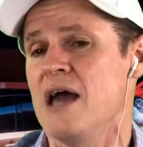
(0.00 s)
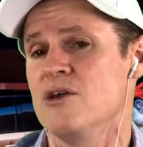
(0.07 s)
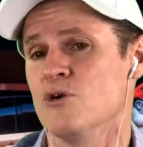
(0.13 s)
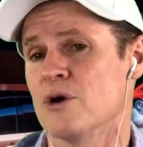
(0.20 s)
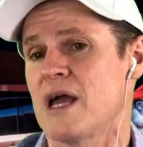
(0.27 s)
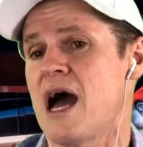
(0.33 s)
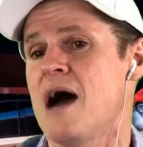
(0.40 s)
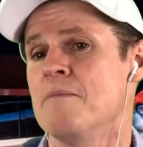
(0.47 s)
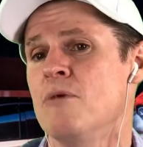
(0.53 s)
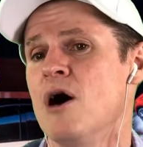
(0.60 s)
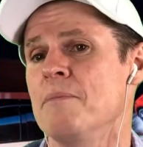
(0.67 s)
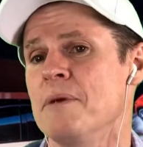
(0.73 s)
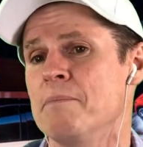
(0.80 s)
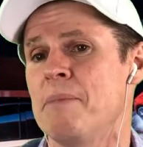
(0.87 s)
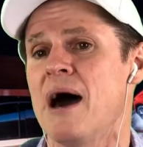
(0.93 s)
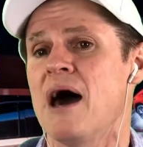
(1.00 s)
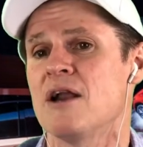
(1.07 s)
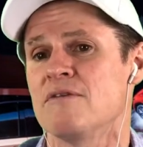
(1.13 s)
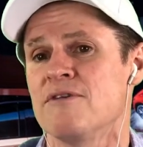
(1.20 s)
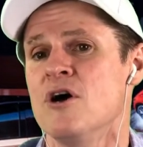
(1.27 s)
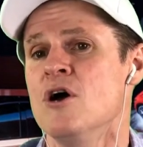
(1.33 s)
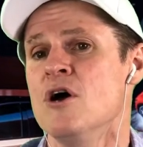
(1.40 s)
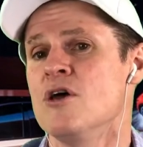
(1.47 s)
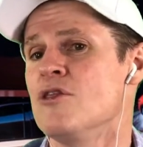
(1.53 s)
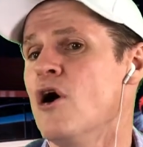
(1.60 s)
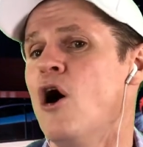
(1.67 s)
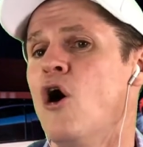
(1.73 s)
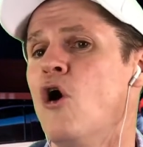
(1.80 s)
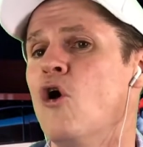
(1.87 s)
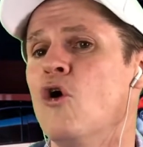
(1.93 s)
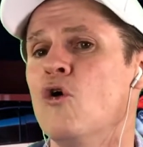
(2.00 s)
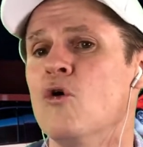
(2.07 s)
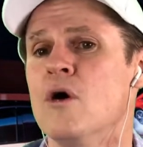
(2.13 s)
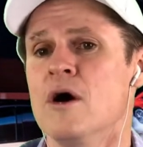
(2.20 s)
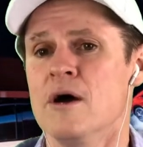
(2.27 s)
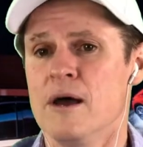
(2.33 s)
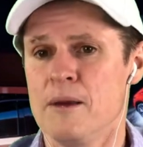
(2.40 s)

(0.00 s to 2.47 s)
Your car might be part of the whole